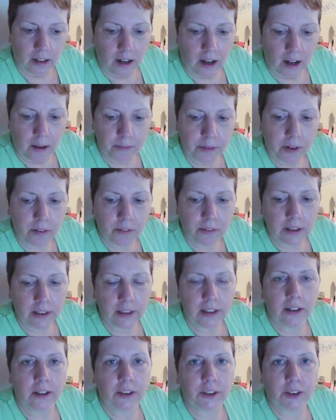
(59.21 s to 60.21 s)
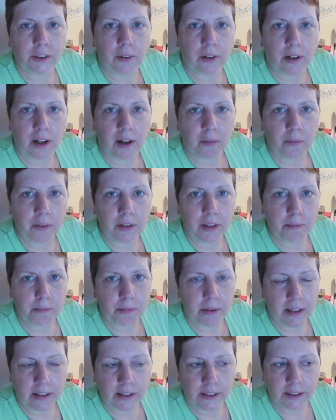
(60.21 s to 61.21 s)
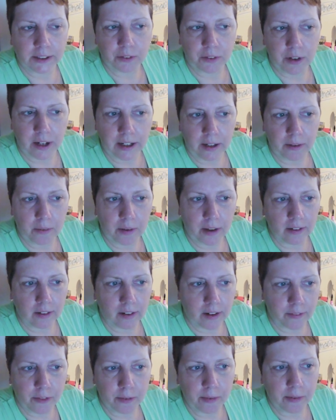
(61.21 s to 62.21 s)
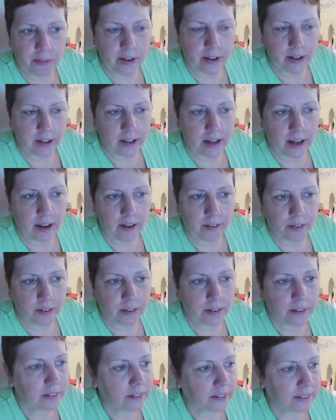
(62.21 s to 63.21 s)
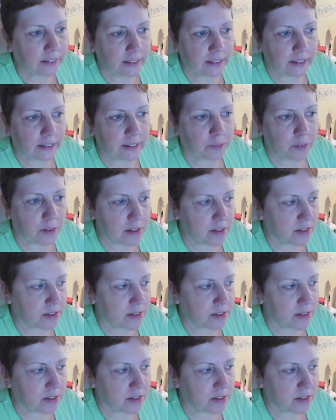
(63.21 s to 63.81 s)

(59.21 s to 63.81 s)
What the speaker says: I'm not really going to do a lot. With it being this rainy weather, I have to be very careful because this is what